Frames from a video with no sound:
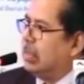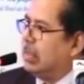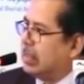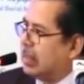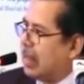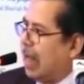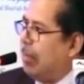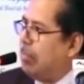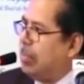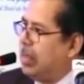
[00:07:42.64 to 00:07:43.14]
is
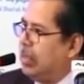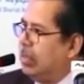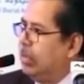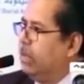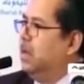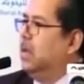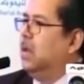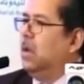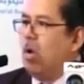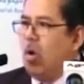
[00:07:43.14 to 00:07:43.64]
coming
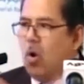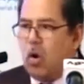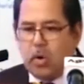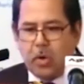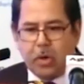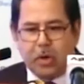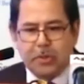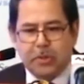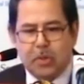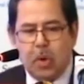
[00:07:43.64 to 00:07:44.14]

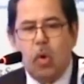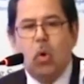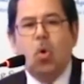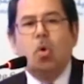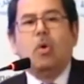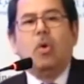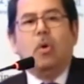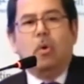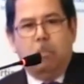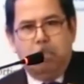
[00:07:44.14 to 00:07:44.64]
across the whole
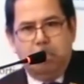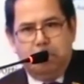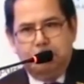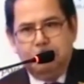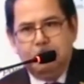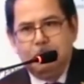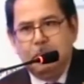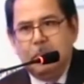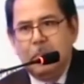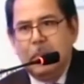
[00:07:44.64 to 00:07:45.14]
globe.
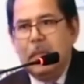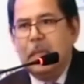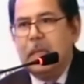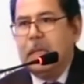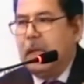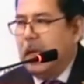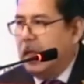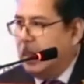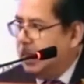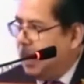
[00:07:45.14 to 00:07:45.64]

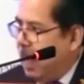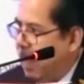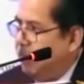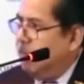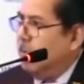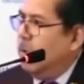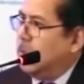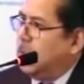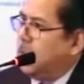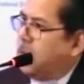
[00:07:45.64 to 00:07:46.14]
And
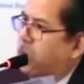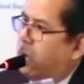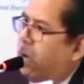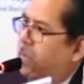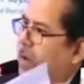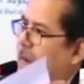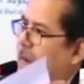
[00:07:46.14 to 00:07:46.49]
therefore, the role of